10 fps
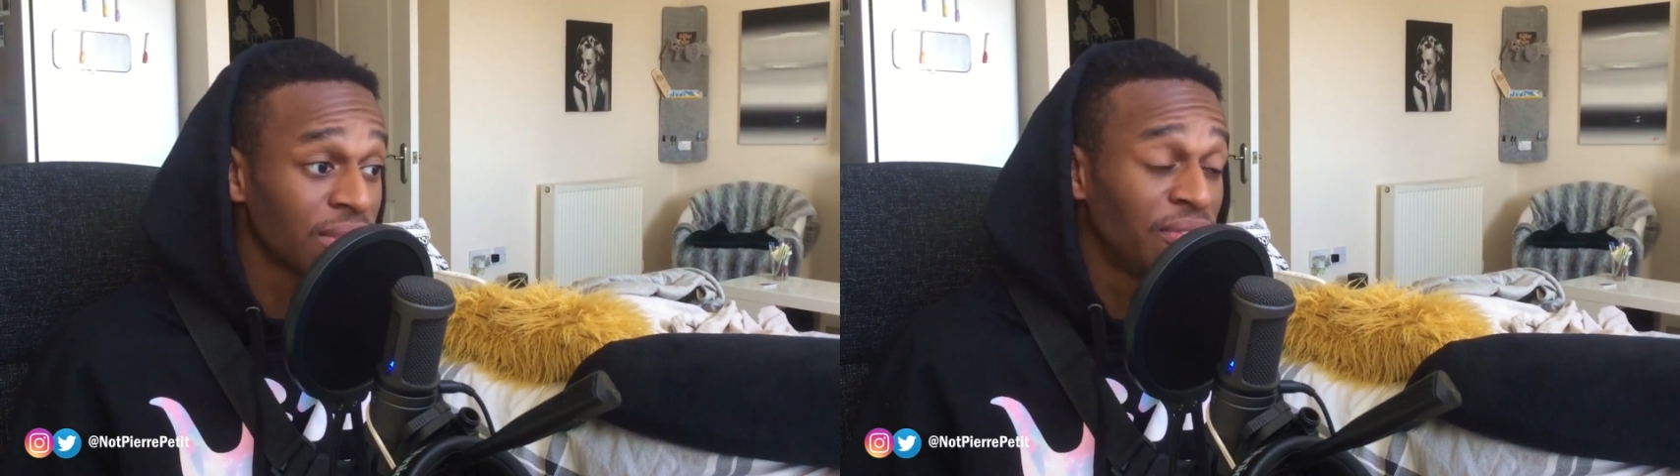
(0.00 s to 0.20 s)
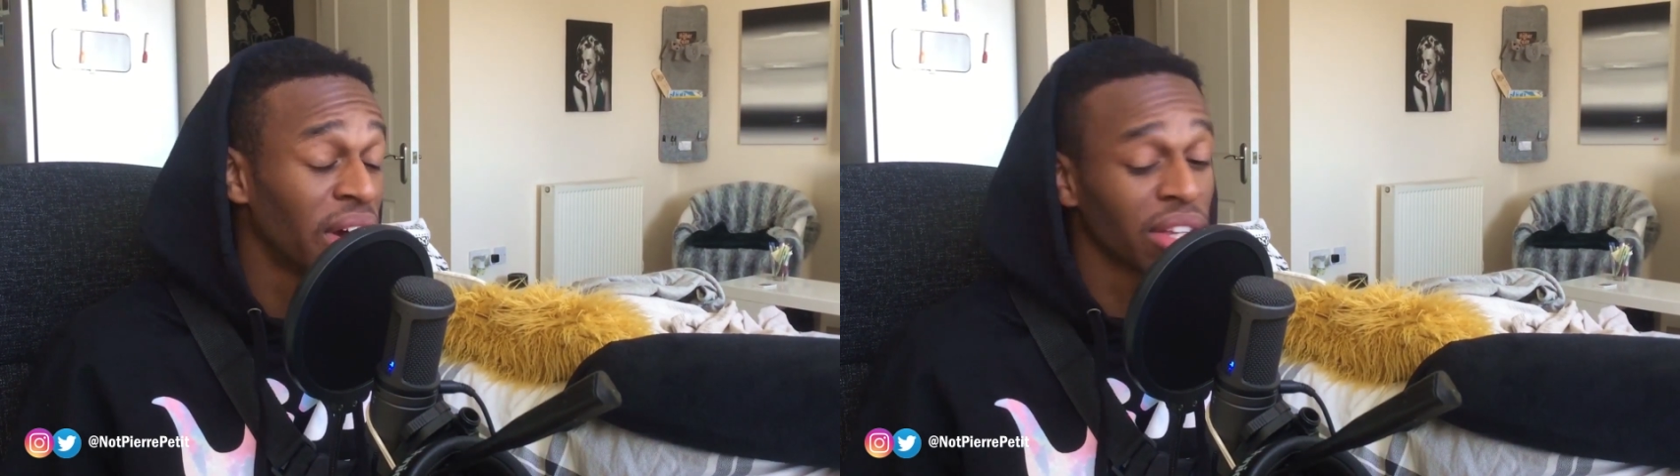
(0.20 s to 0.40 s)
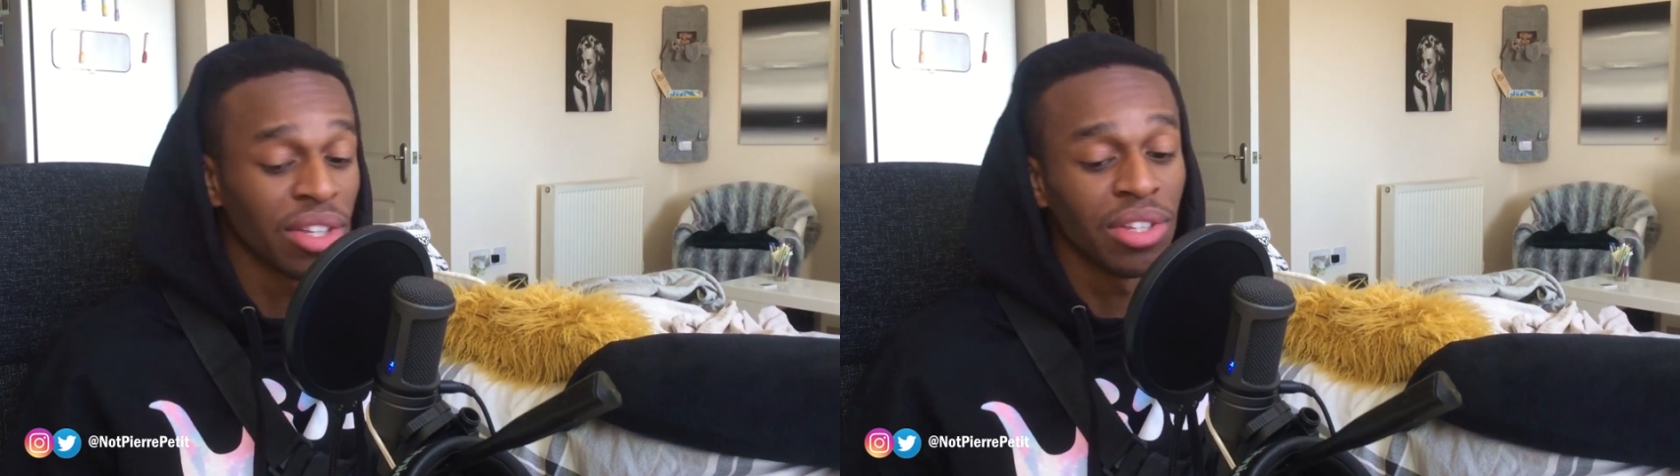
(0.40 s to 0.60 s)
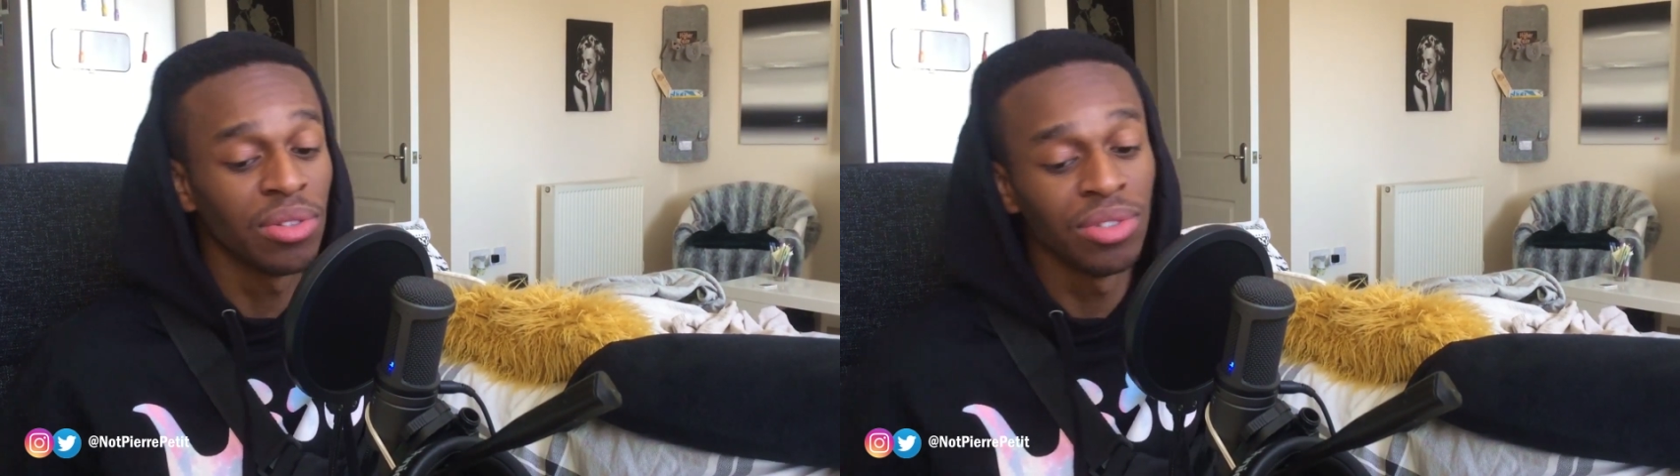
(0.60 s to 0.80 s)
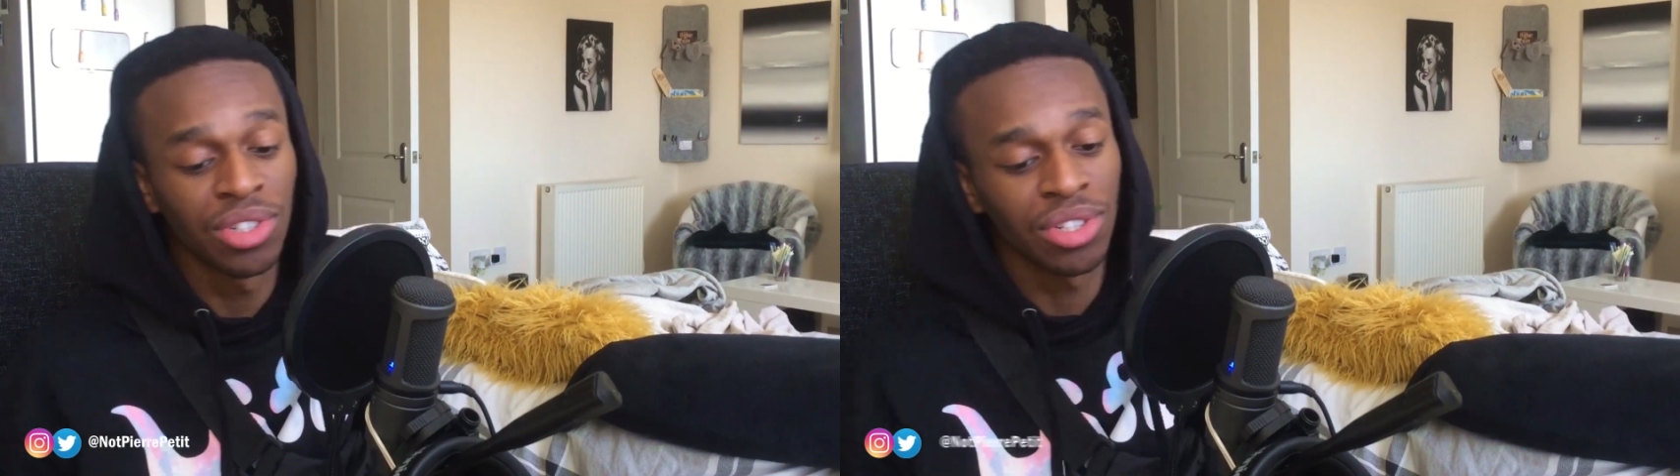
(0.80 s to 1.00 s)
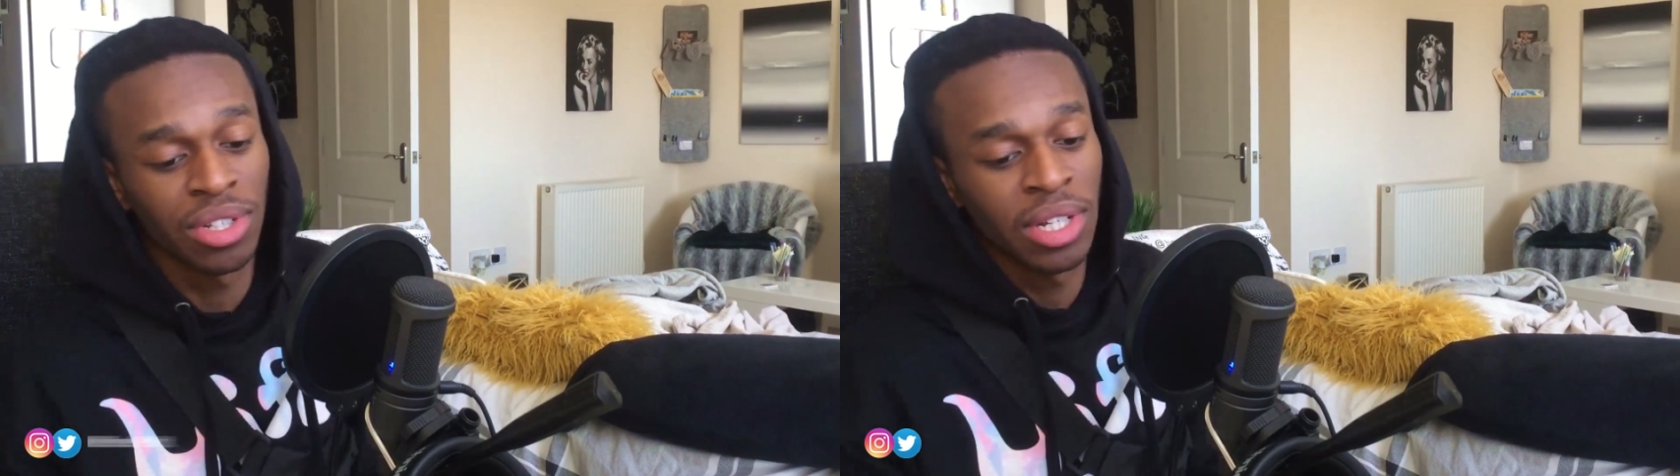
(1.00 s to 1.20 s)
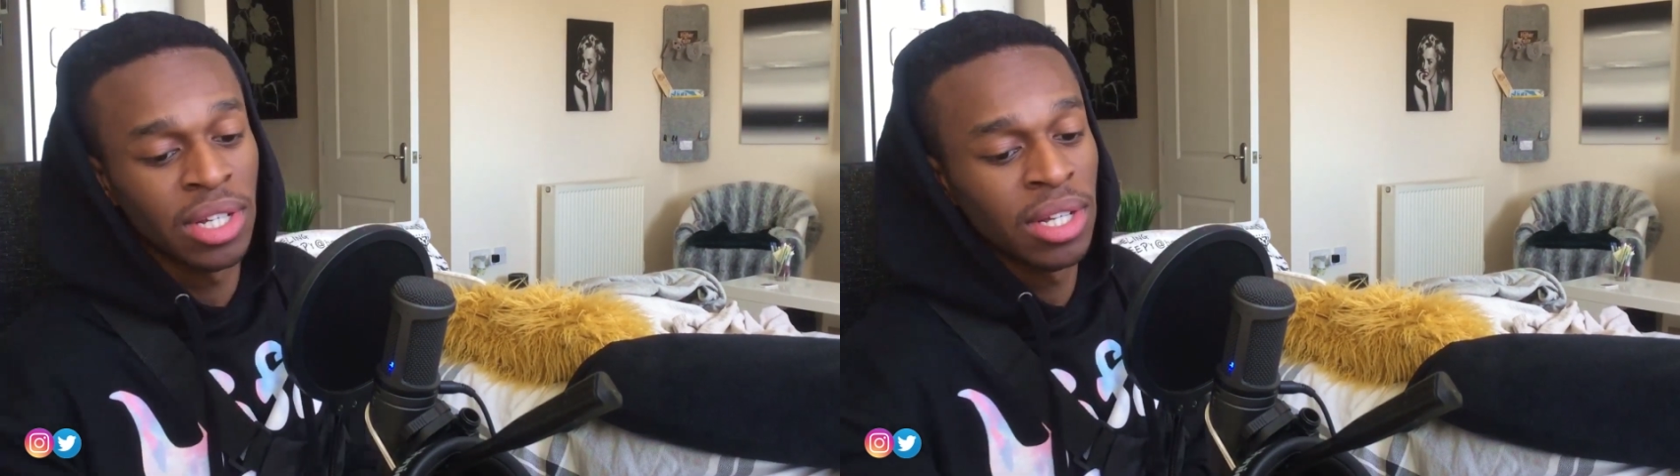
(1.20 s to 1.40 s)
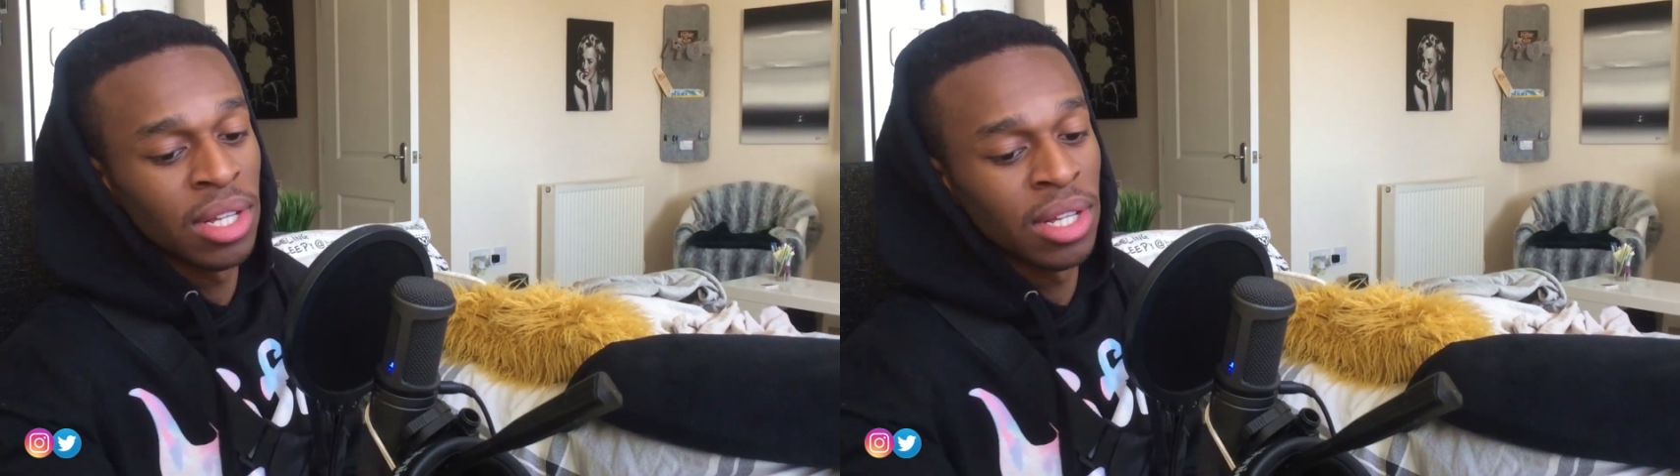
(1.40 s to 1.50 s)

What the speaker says: that's fucking huge.